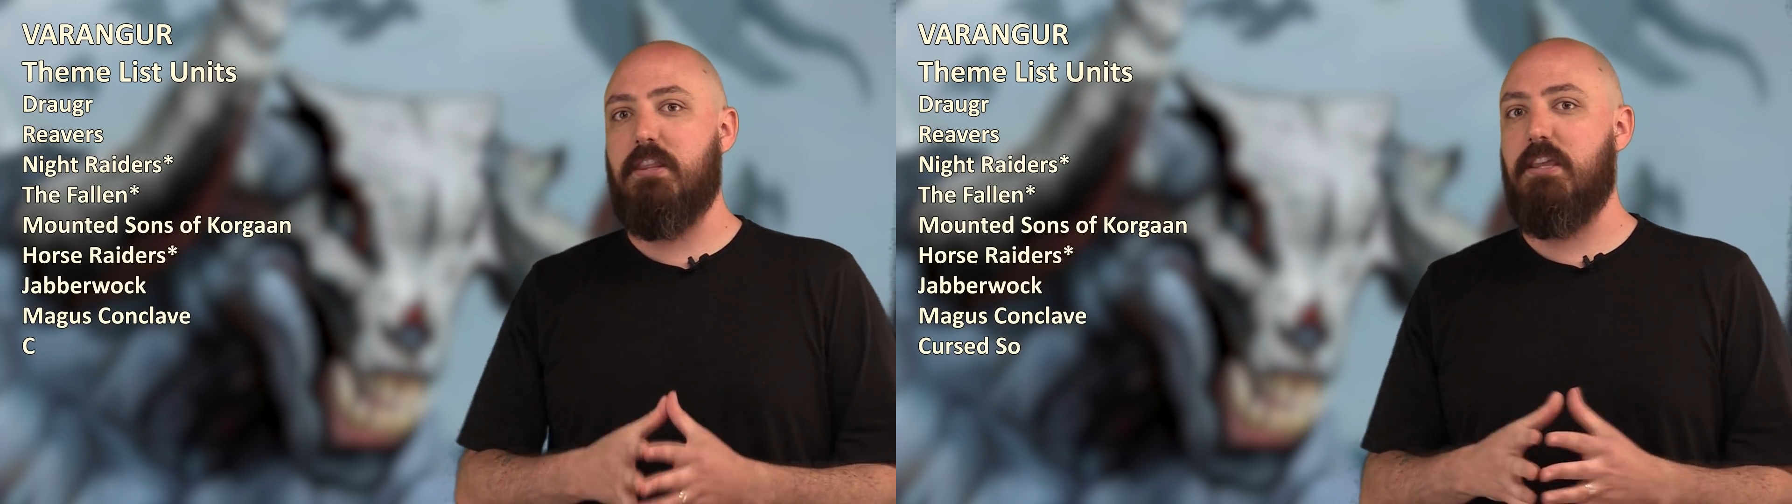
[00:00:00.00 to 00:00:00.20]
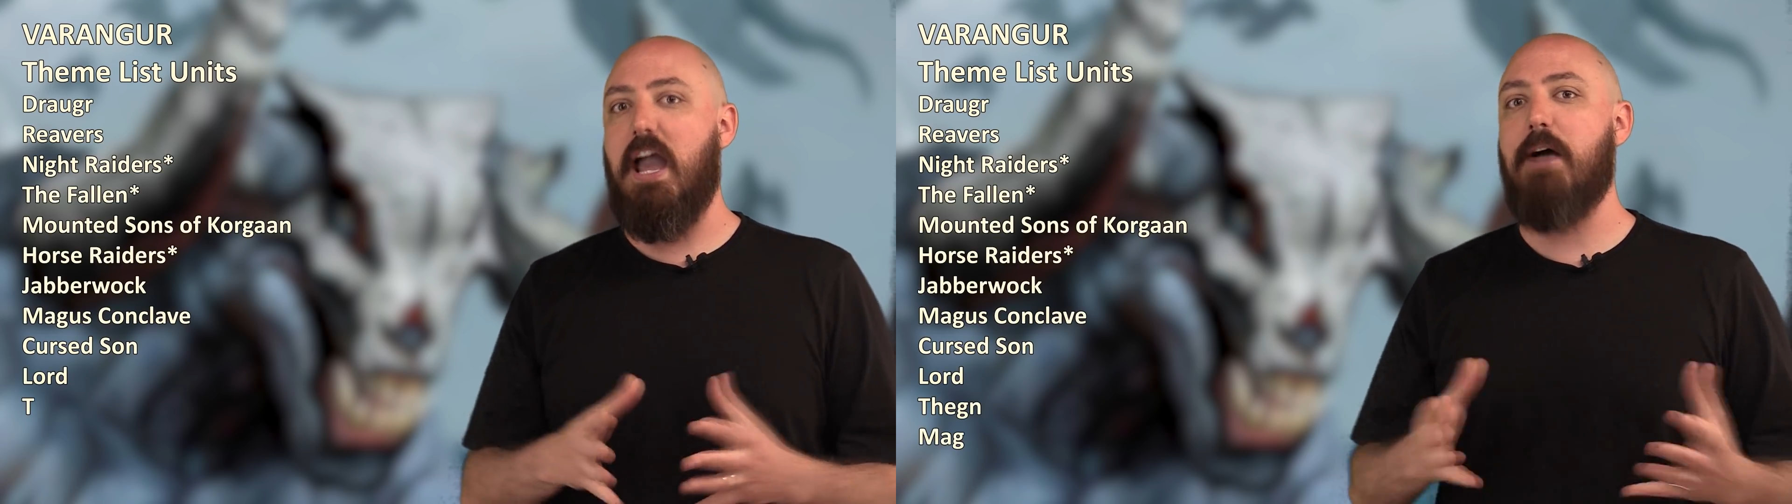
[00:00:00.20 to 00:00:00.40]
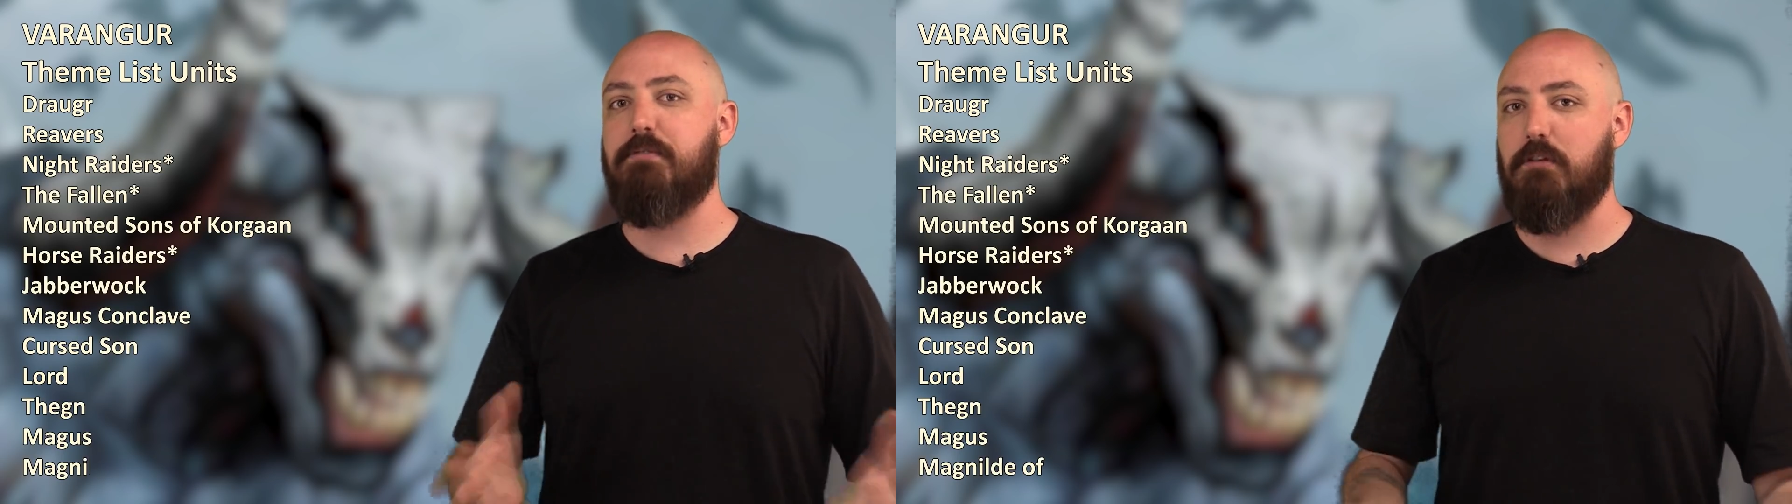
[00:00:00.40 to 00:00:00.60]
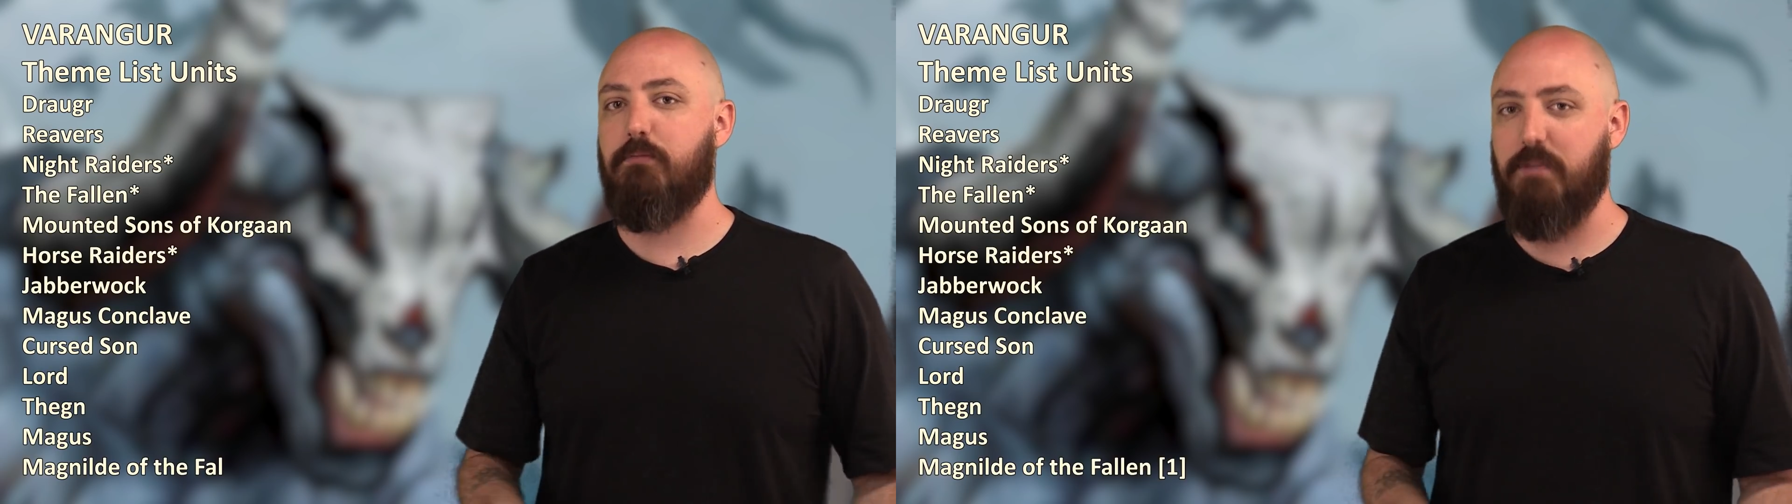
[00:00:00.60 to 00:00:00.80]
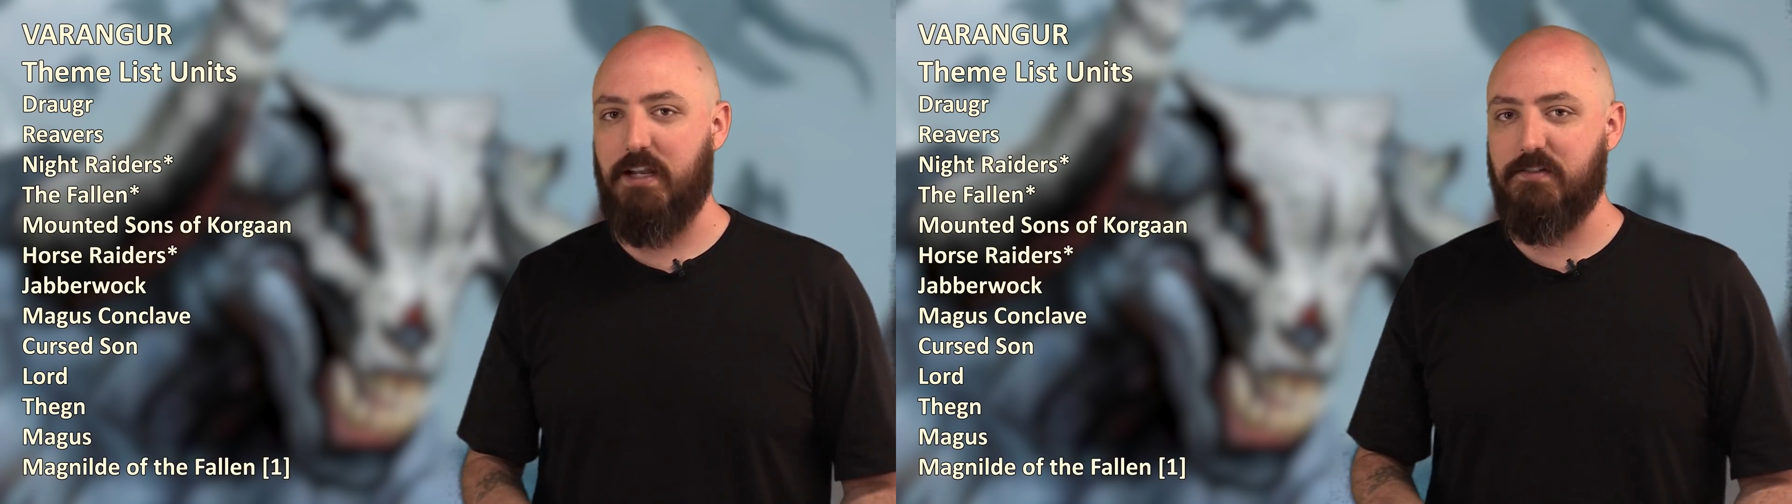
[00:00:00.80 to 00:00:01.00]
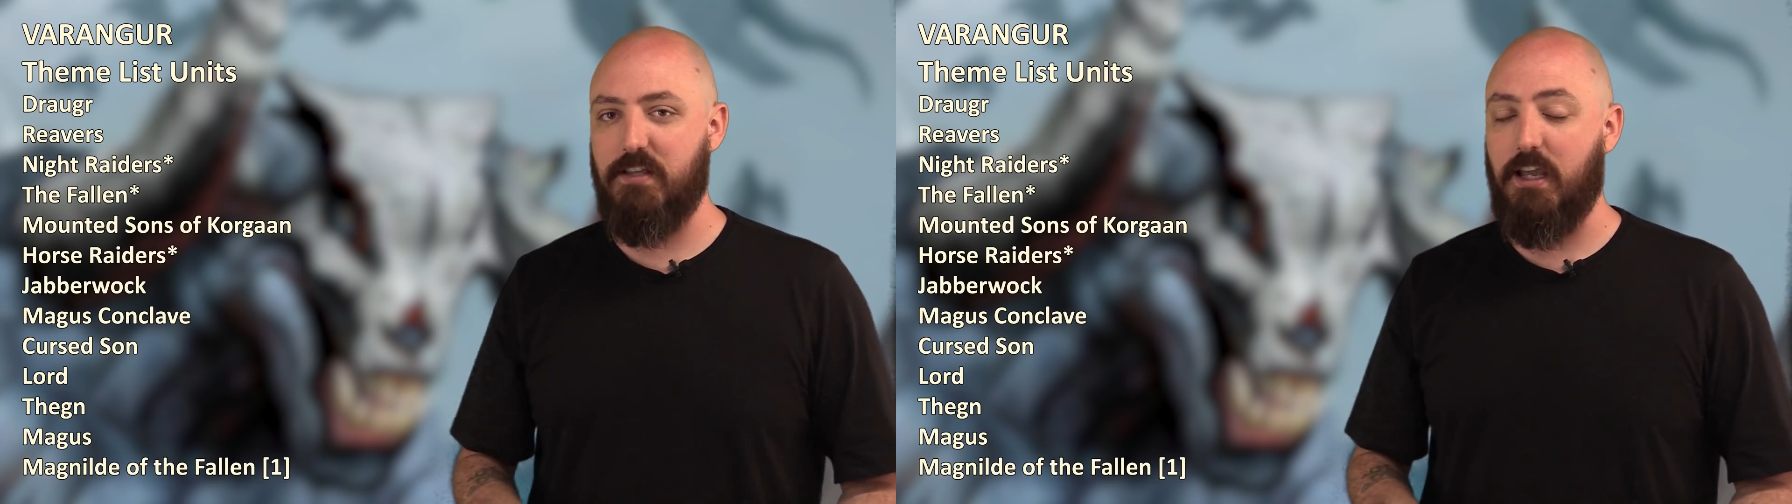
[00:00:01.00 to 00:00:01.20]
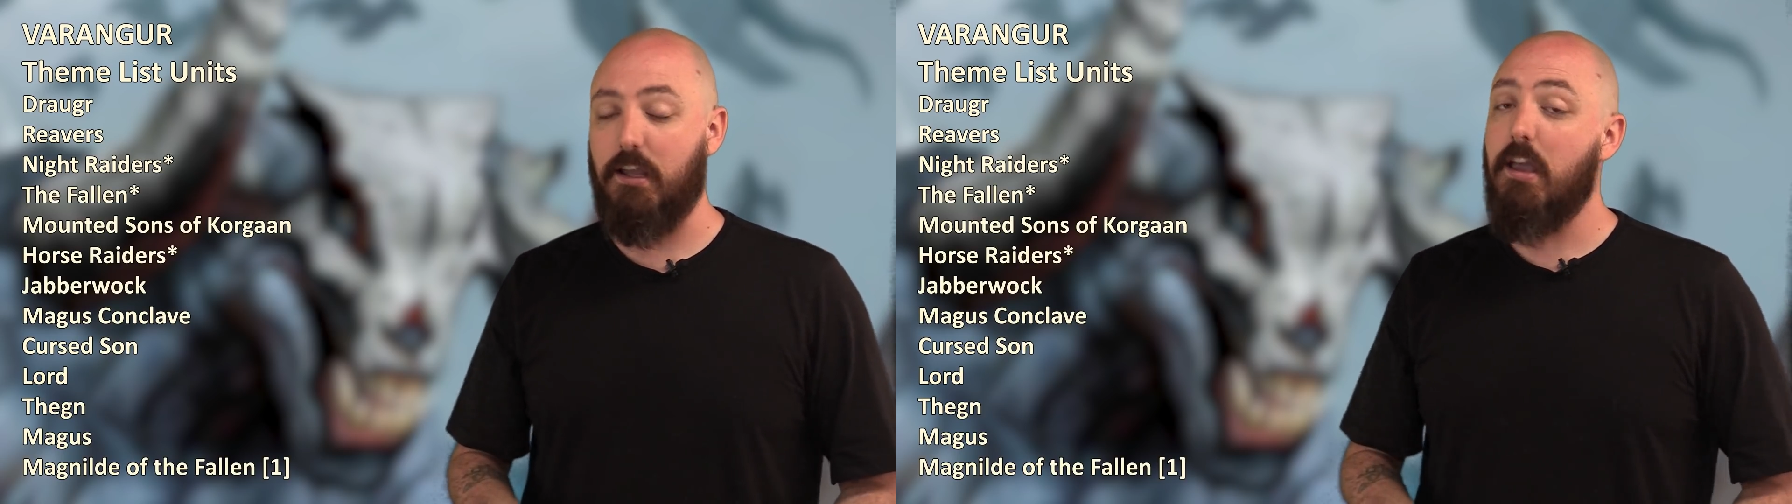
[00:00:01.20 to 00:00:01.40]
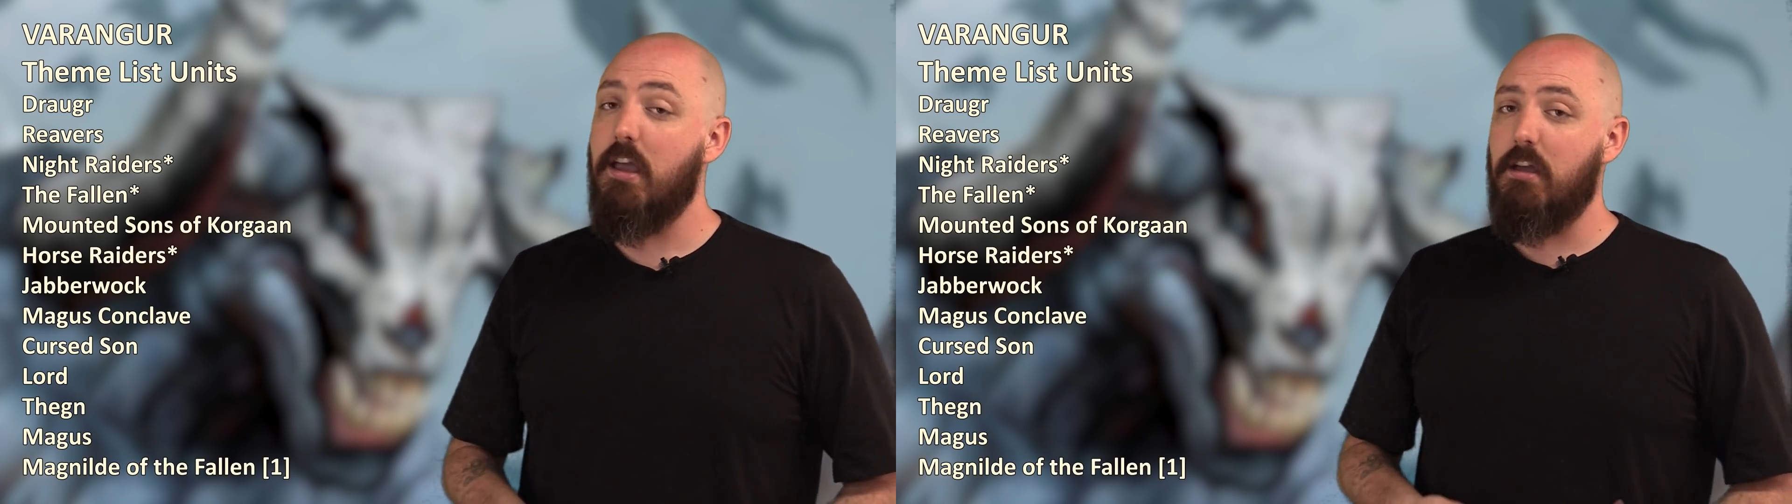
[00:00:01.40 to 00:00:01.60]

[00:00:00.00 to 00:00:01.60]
the absolute biggest thing.